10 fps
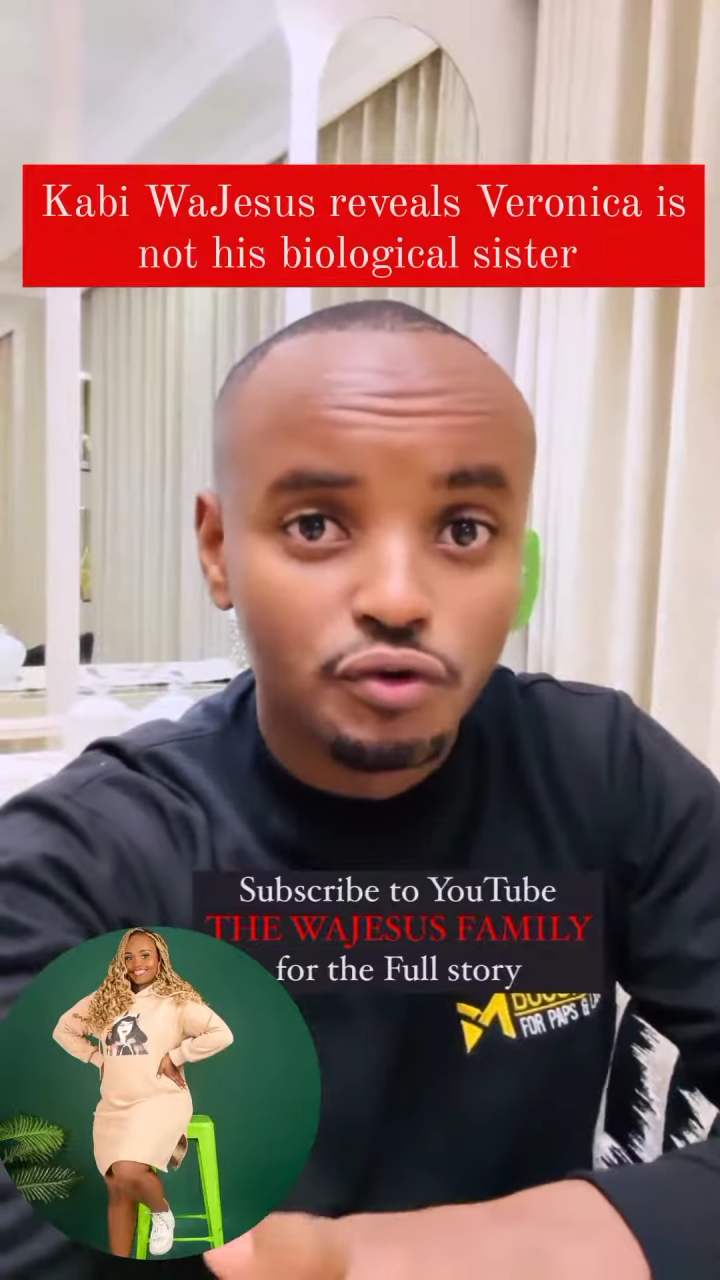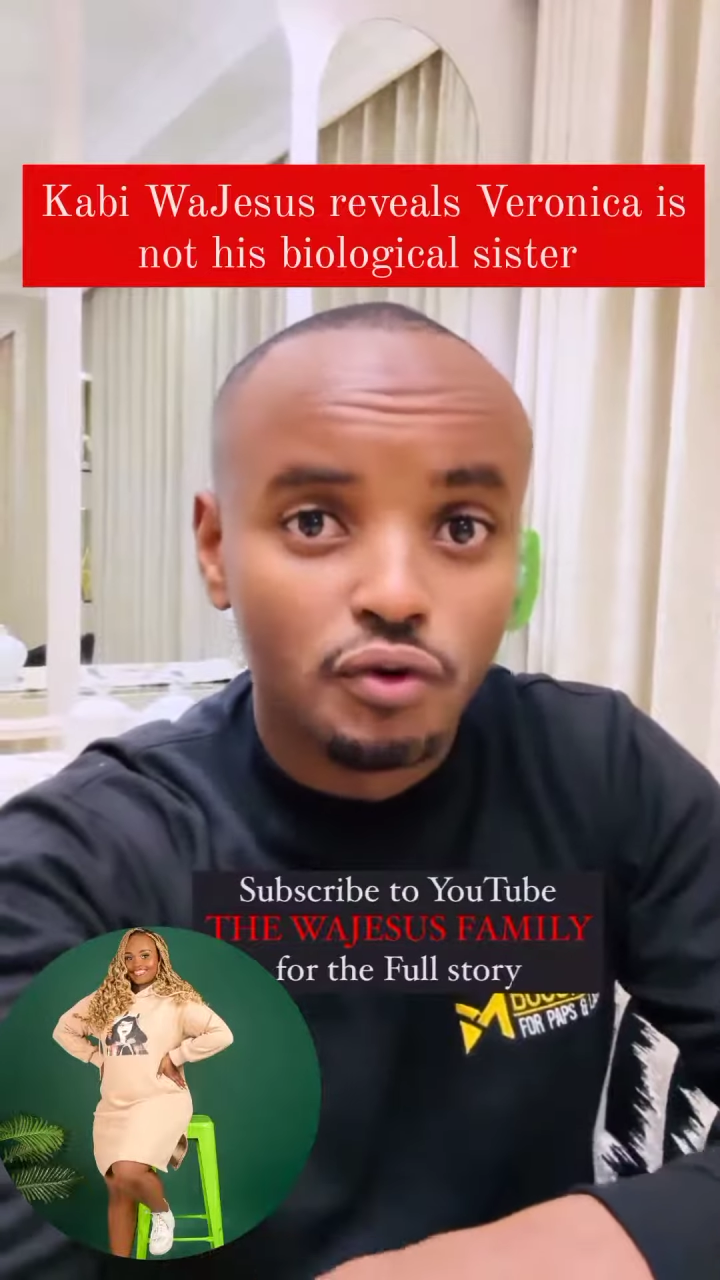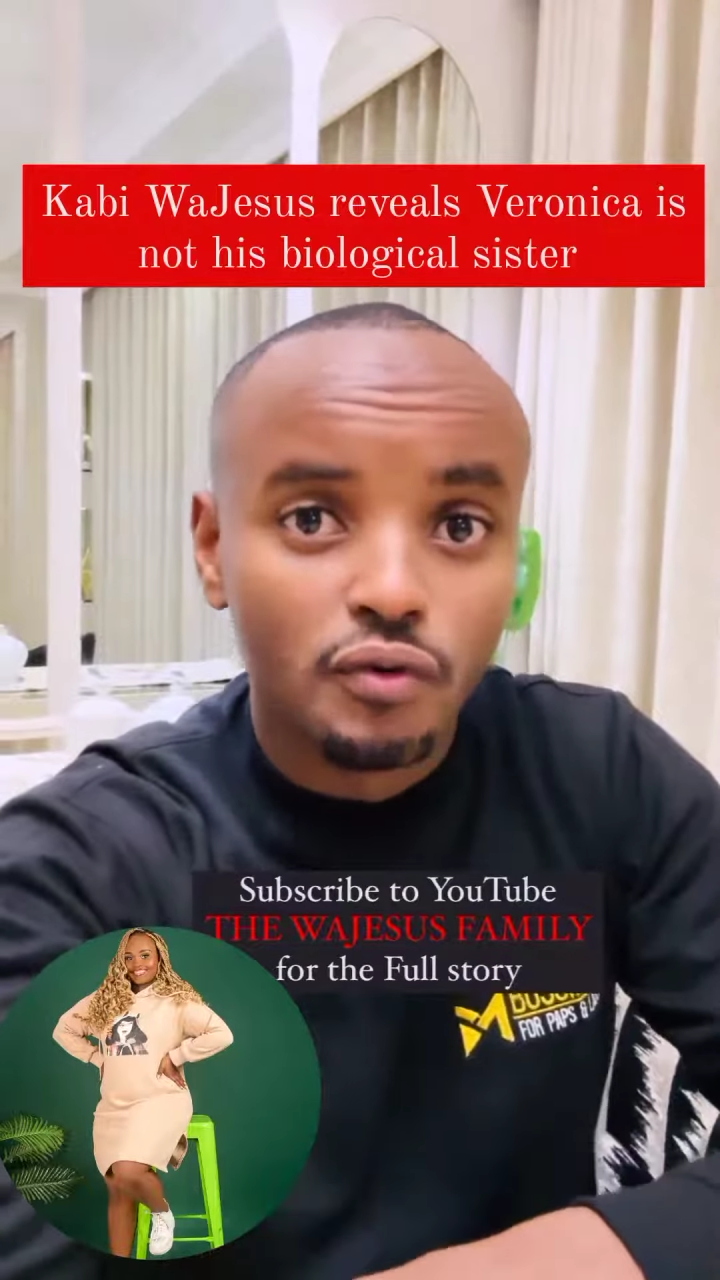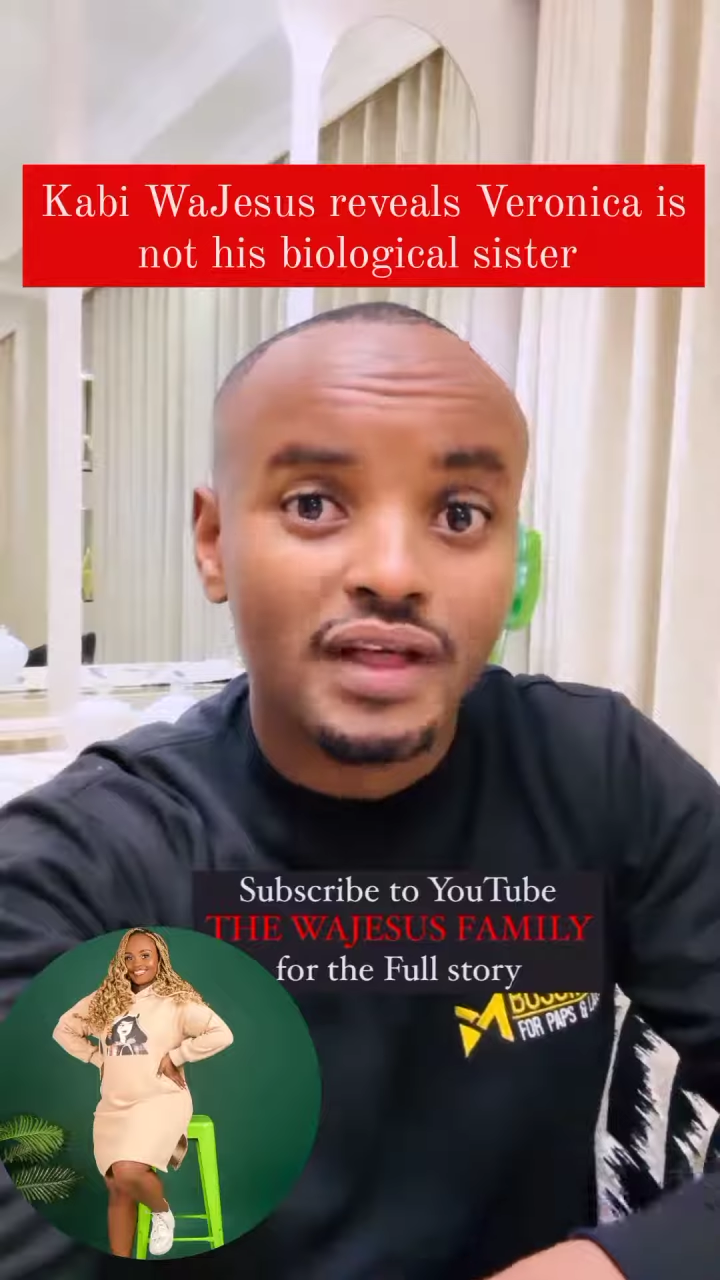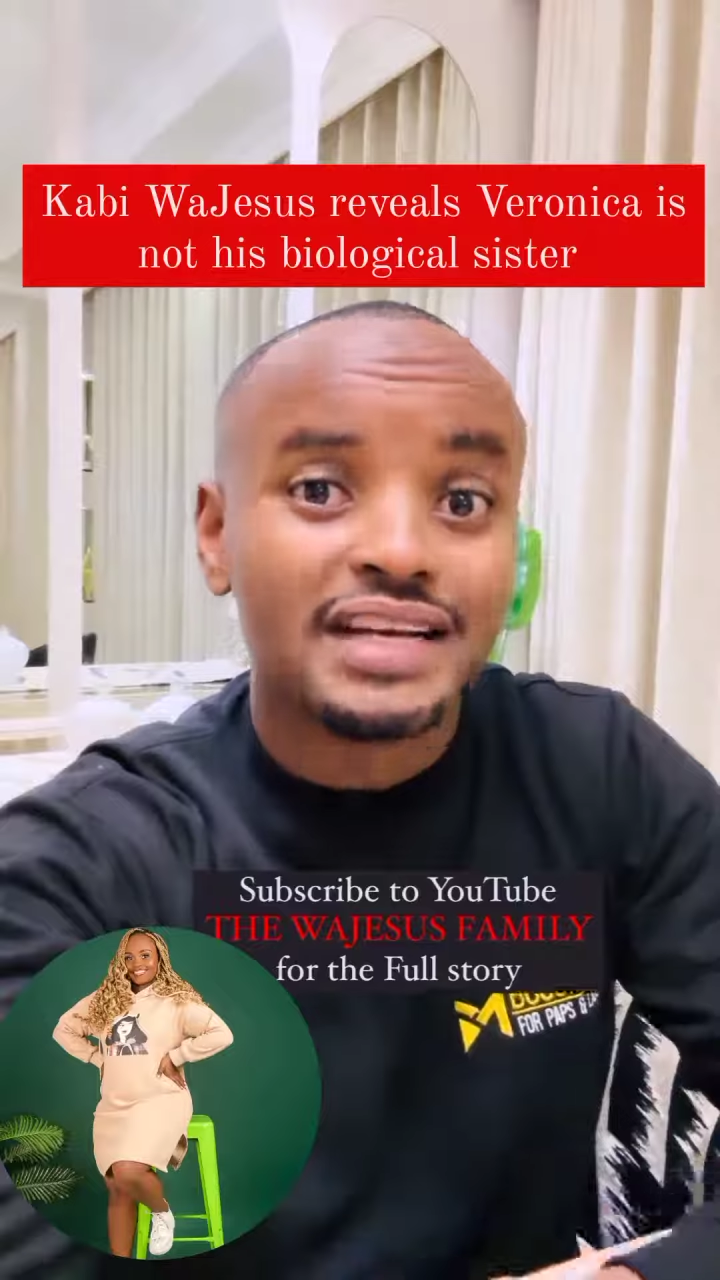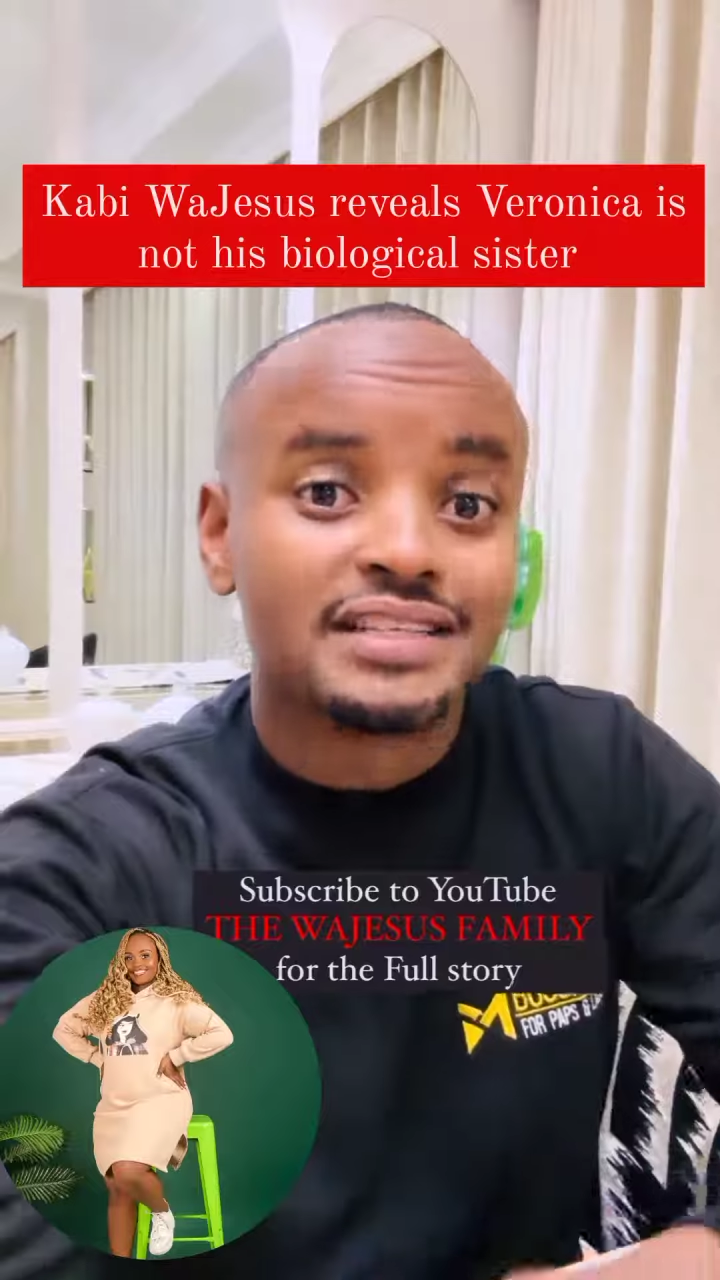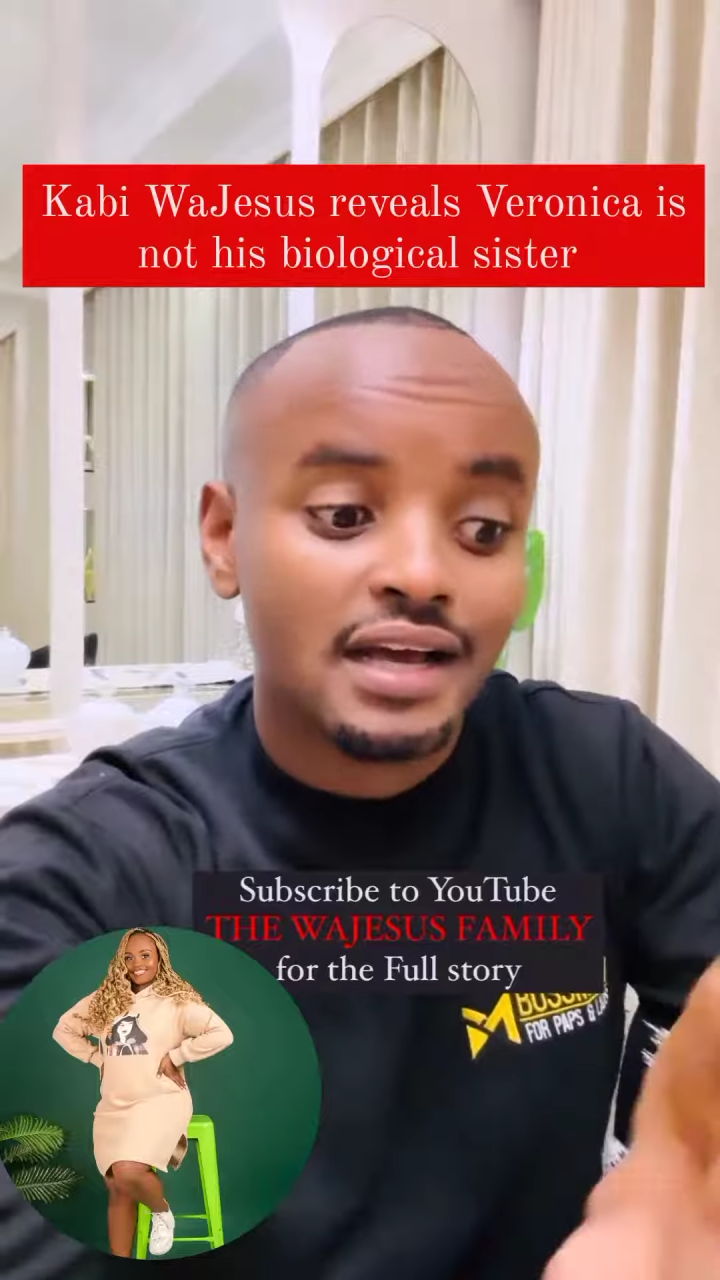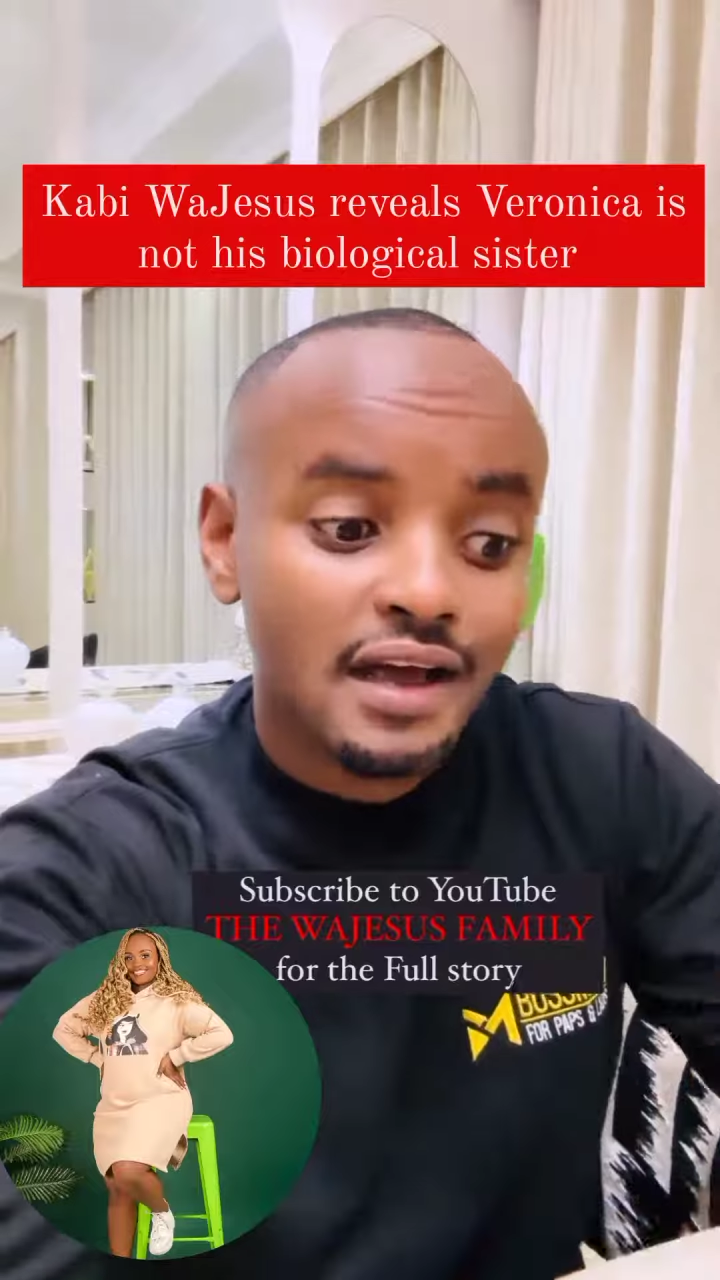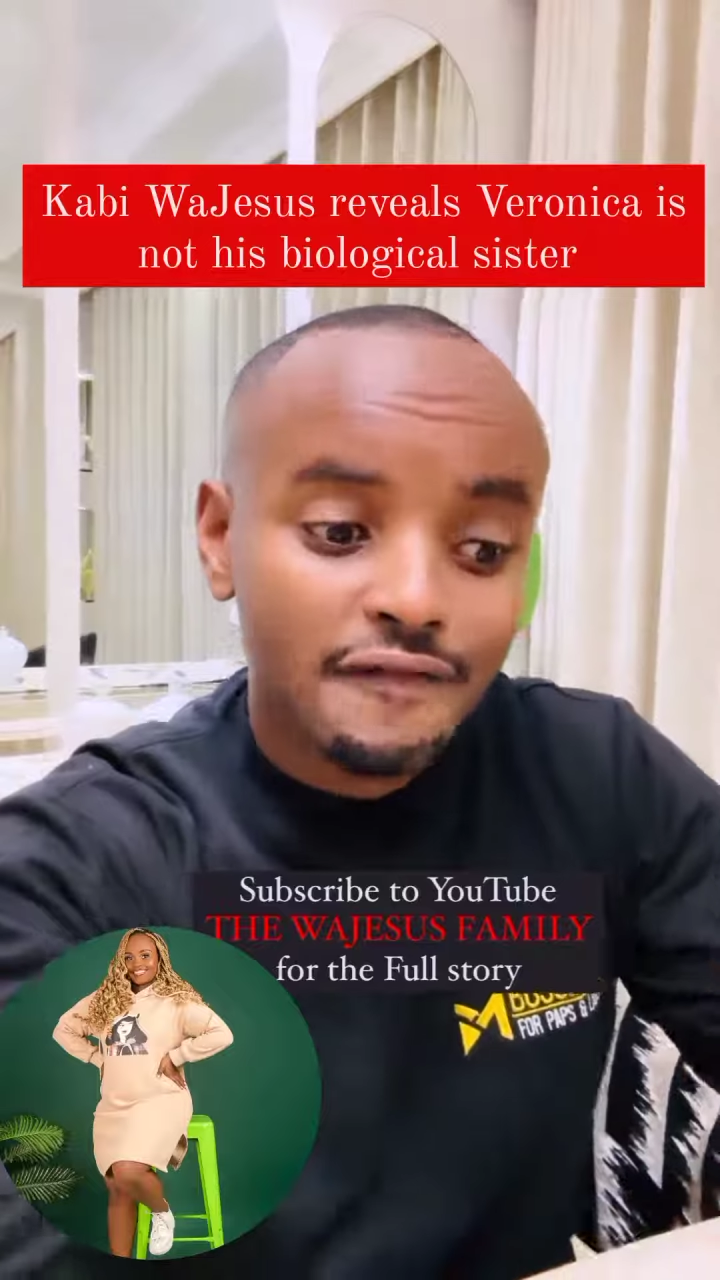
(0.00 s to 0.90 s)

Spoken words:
know that